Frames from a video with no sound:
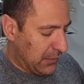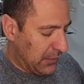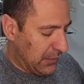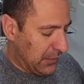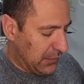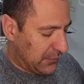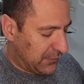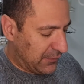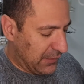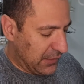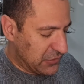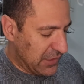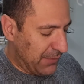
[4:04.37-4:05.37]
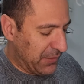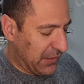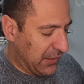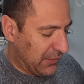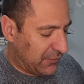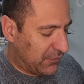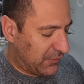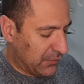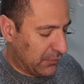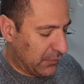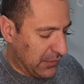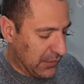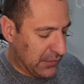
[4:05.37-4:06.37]
It's uh, Japanese
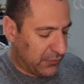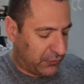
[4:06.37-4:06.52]
uh,